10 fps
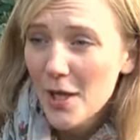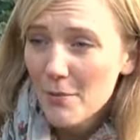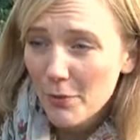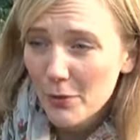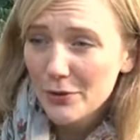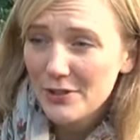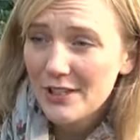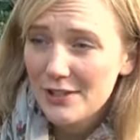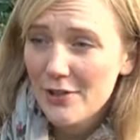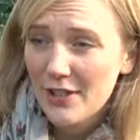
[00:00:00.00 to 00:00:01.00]
But we also need
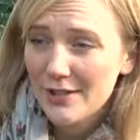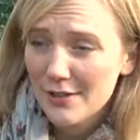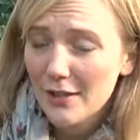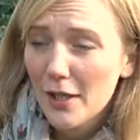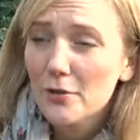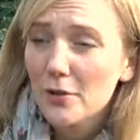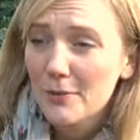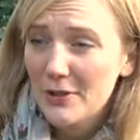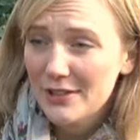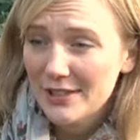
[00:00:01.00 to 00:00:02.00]
to do things in our local
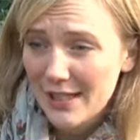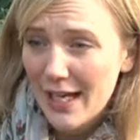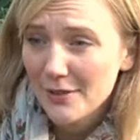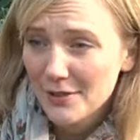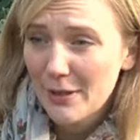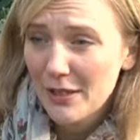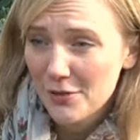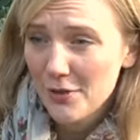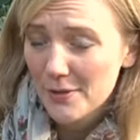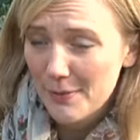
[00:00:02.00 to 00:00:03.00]
communities now to make
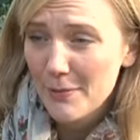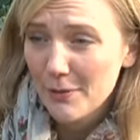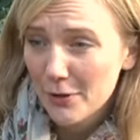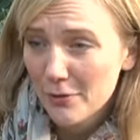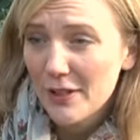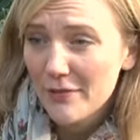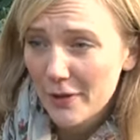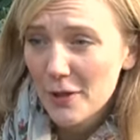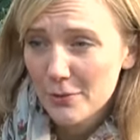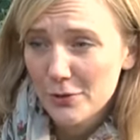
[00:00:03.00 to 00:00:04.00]
sure those people who are really
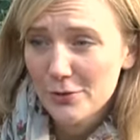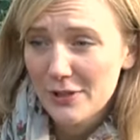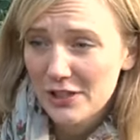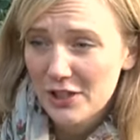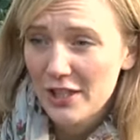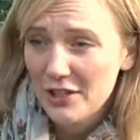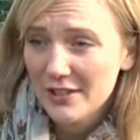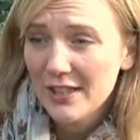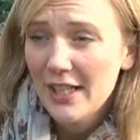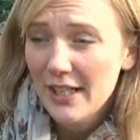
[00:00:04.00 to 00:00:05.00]
vulnerable to all these
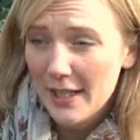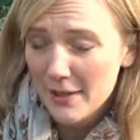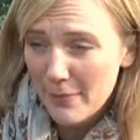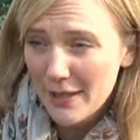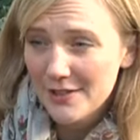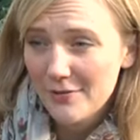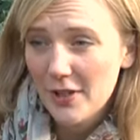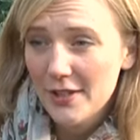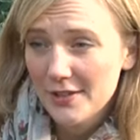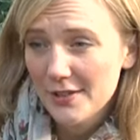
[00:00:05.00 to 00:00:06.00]
changes get the best
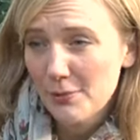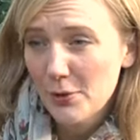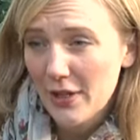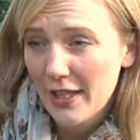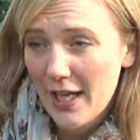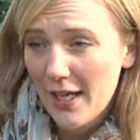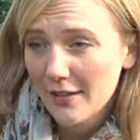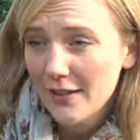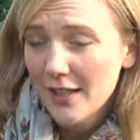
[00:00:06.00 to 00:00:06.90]
advice and support they can.